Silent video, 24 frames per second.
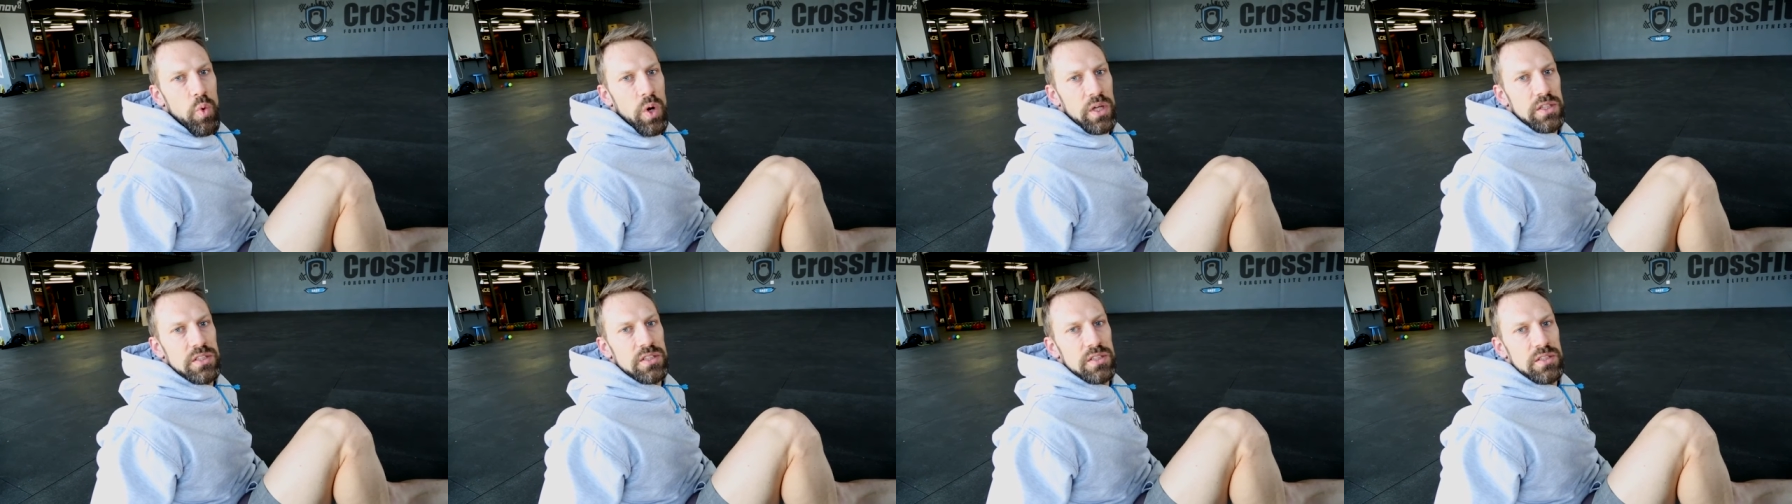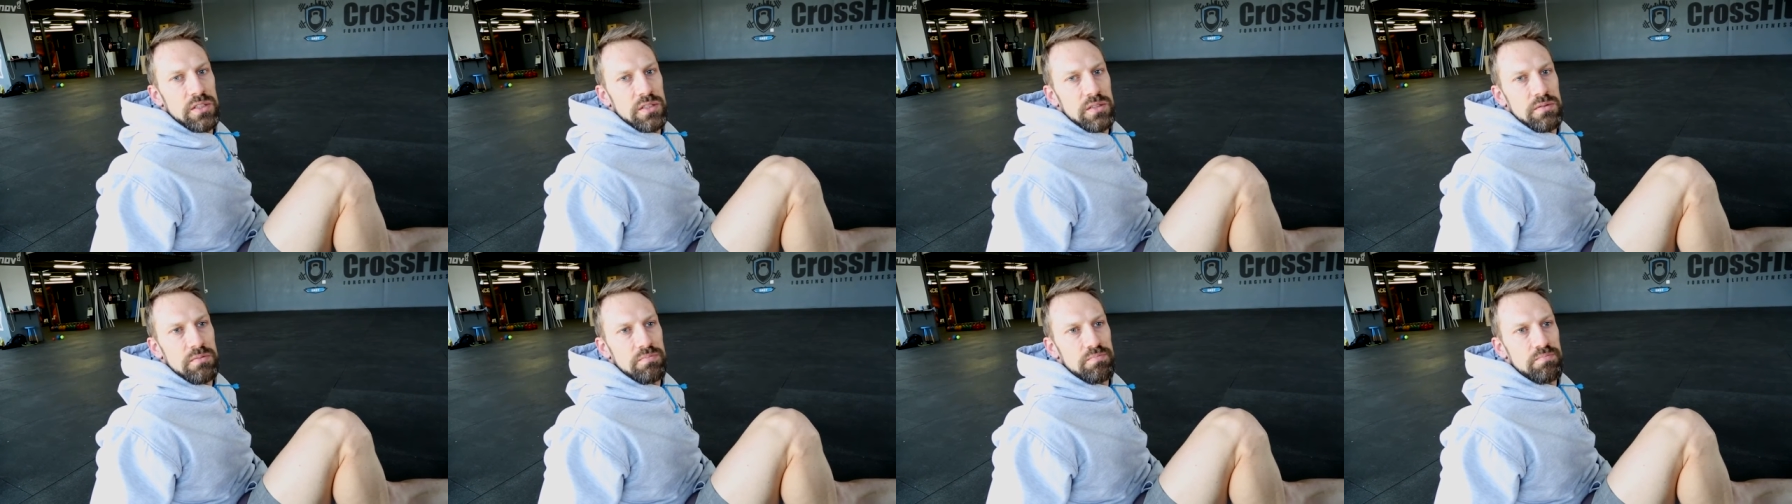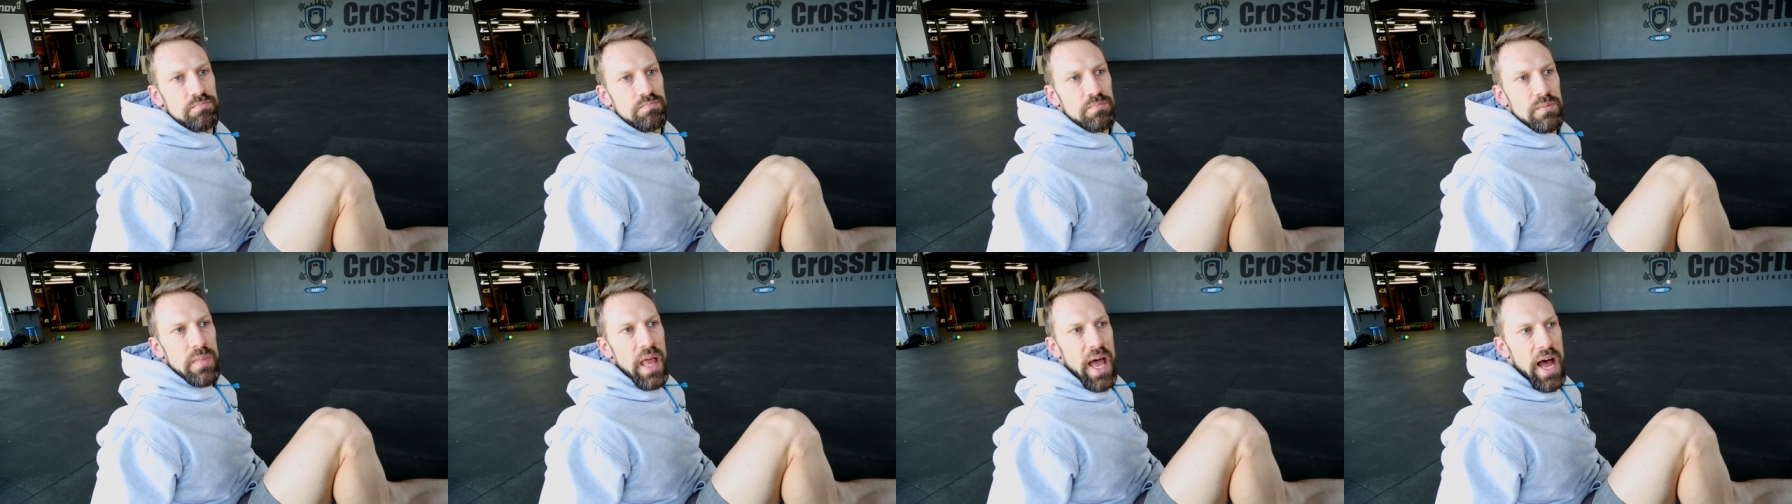what's
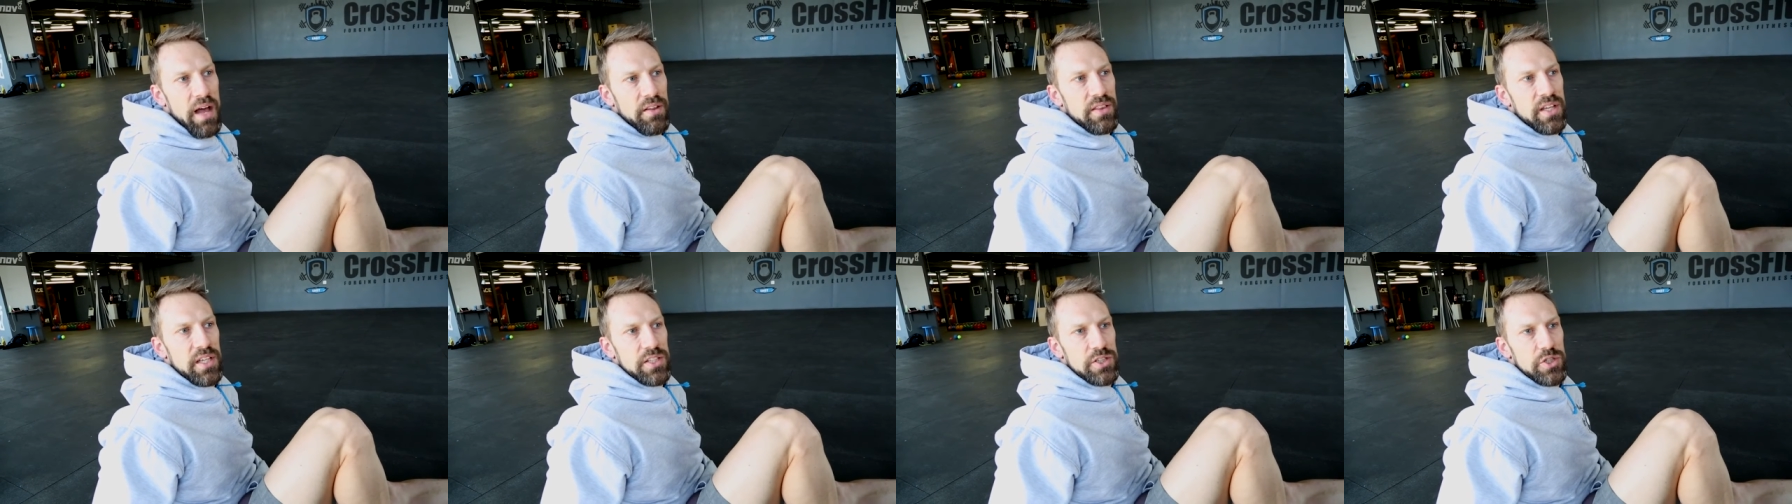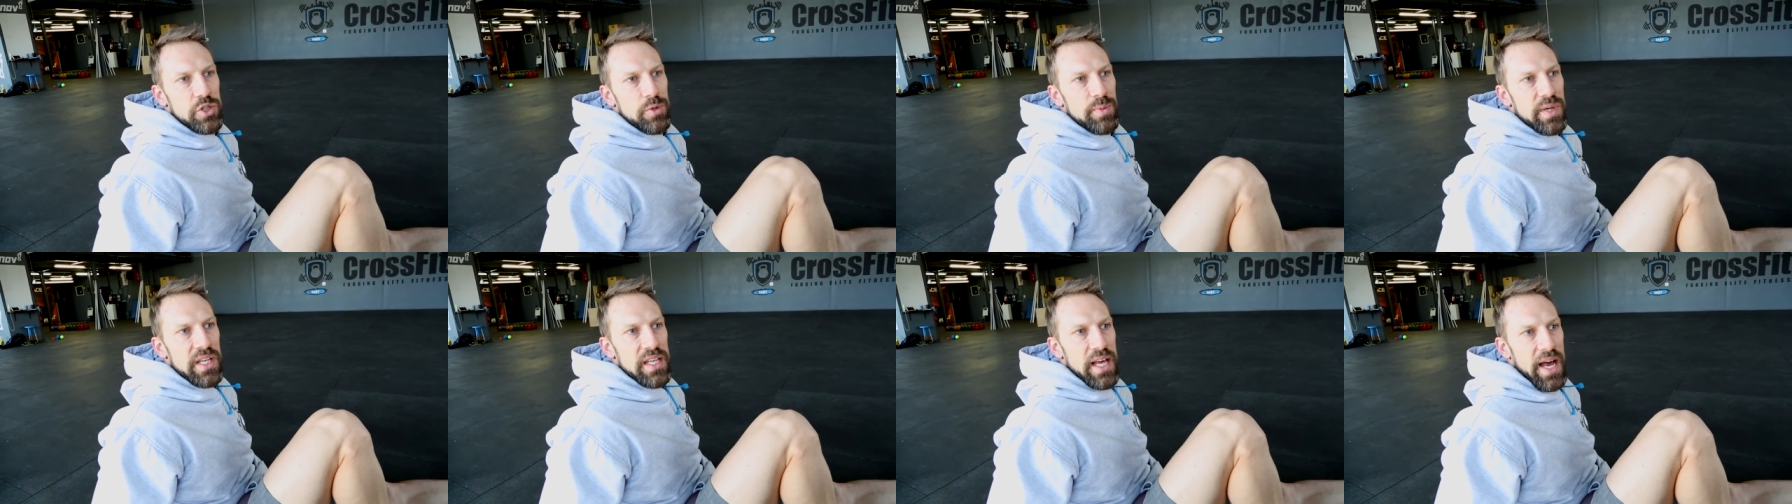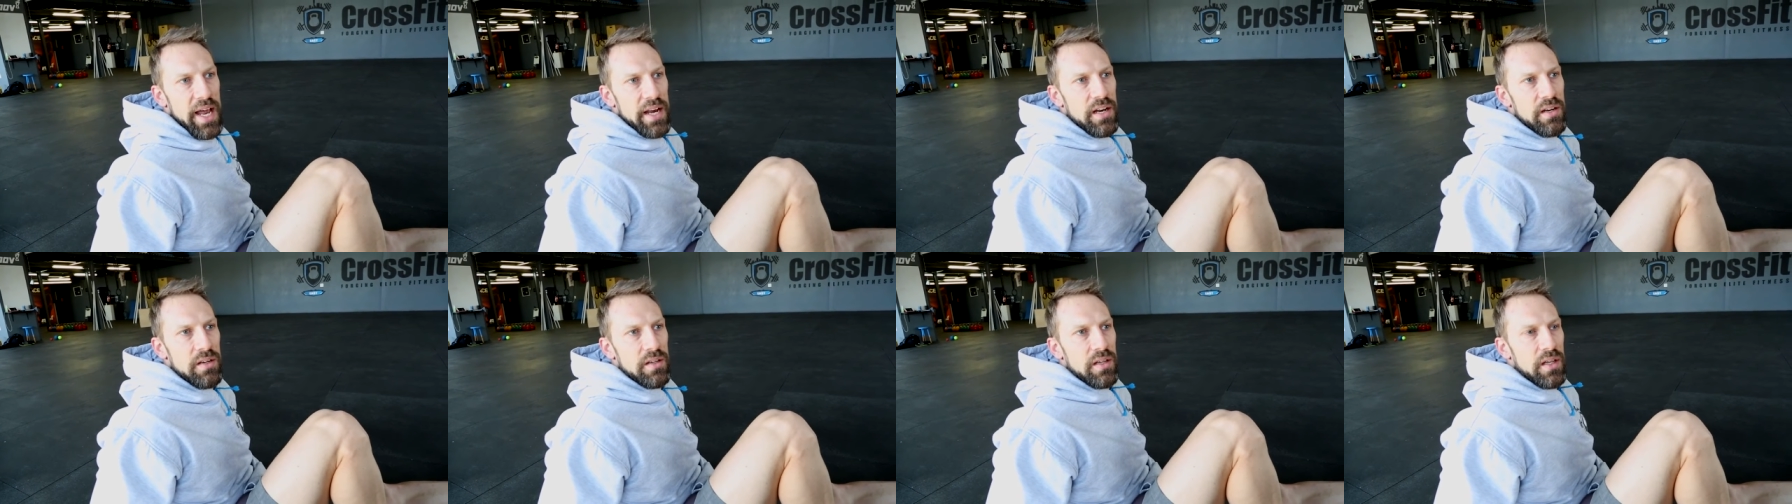out there to be
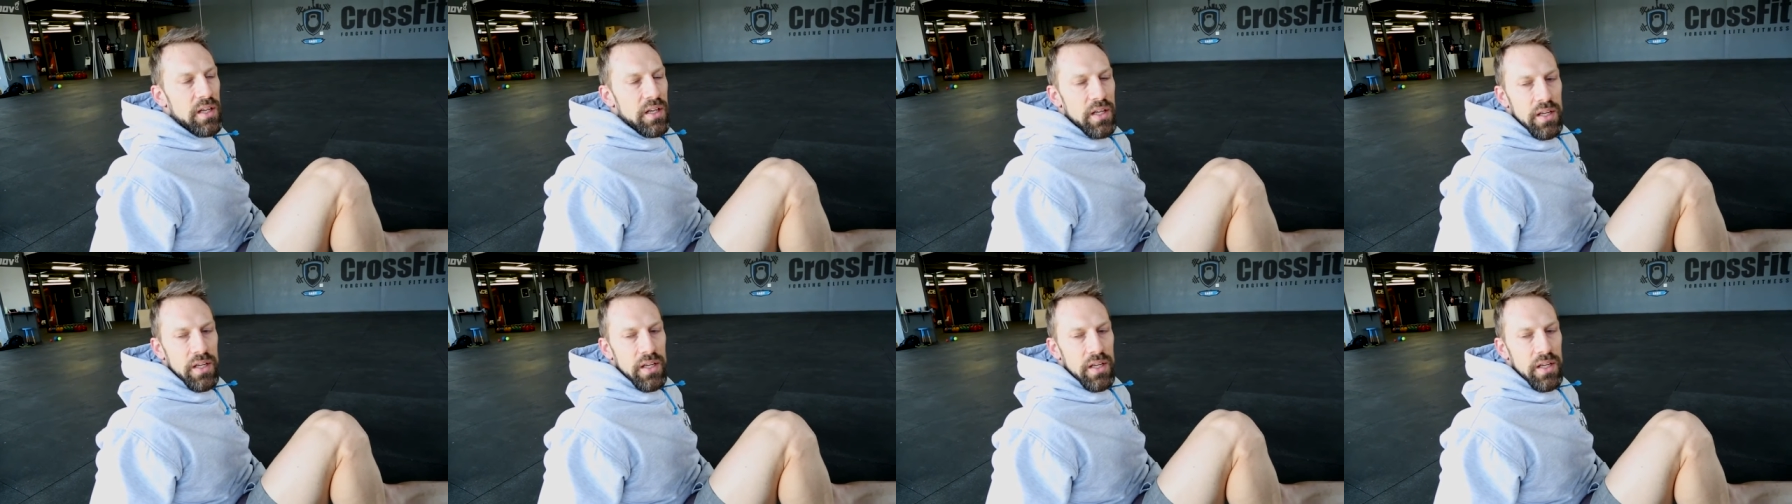done